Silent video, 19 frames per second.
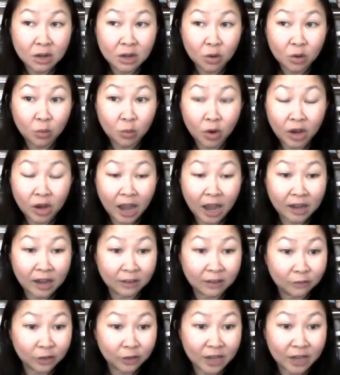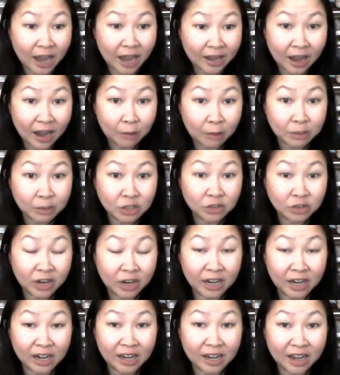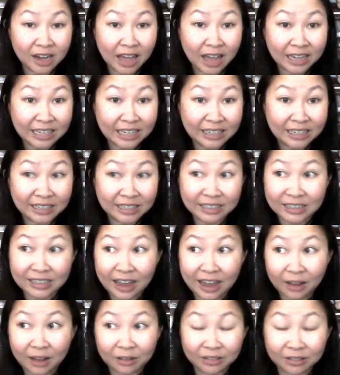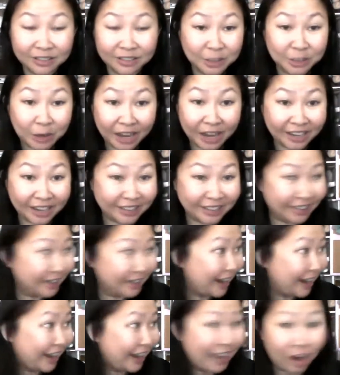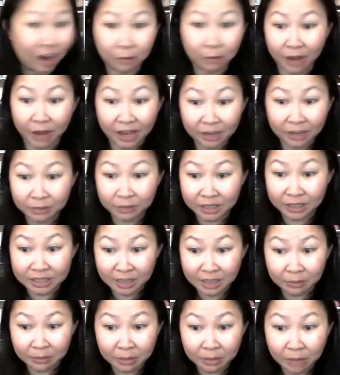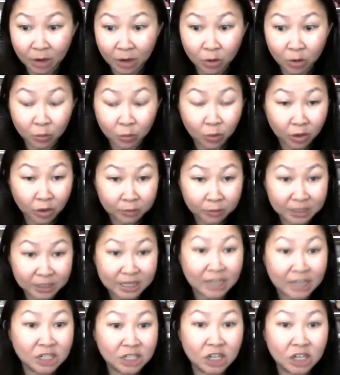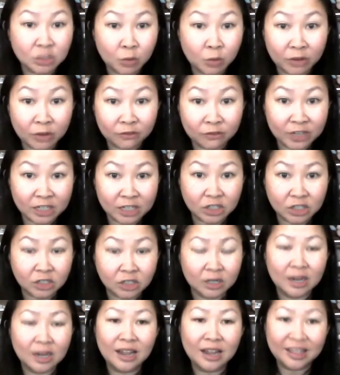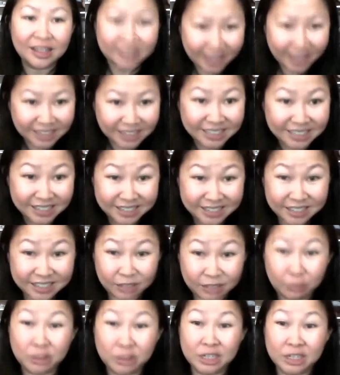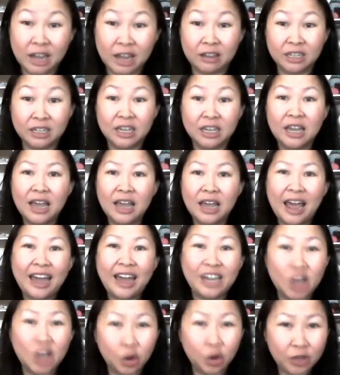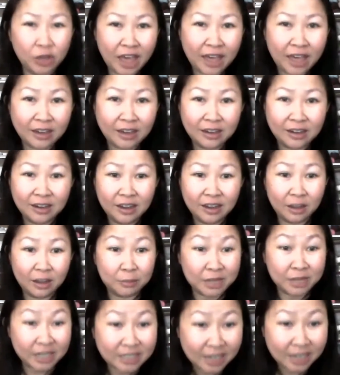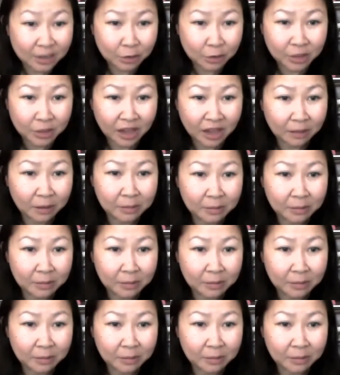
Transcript: work on it for 9 hours straight and not eat, not do anything, and not care about anybody because I'm in my own world because I just want to finish. That's an addictive personality. I know that. And because I know that about